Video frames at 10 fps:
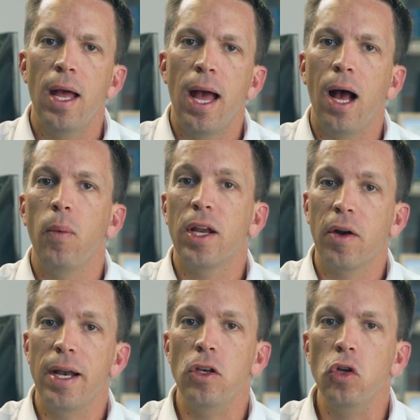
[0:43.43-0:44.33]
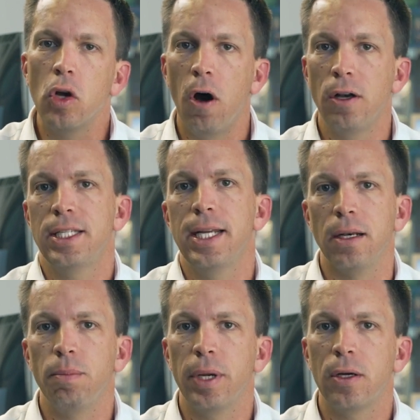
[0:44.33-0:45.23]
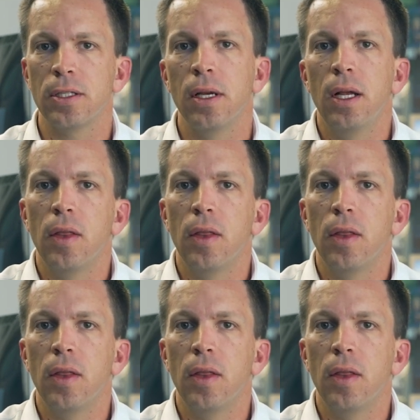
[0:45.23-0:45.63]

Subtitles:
how we create new content, because